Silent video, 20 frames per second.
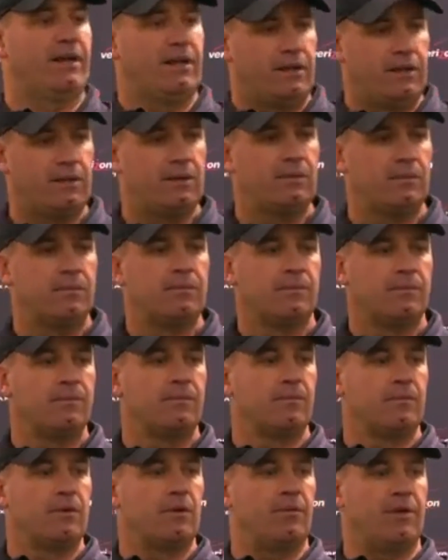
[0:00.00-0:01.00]

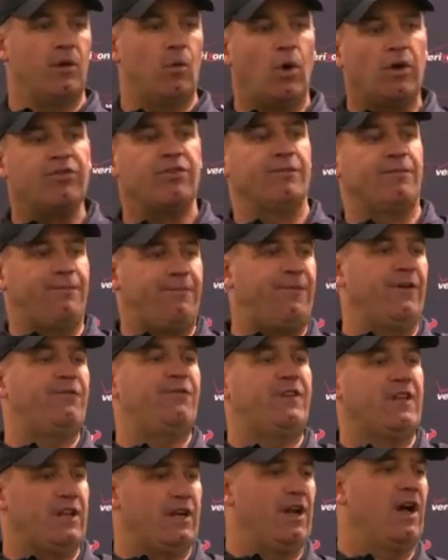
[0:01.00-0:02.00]
I mean, it wasn't
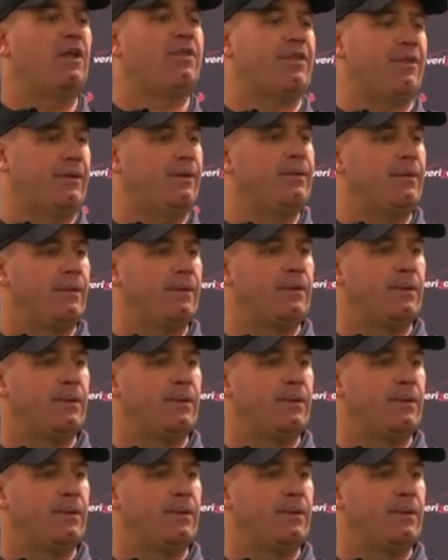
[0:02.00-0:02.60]
50 to nothing.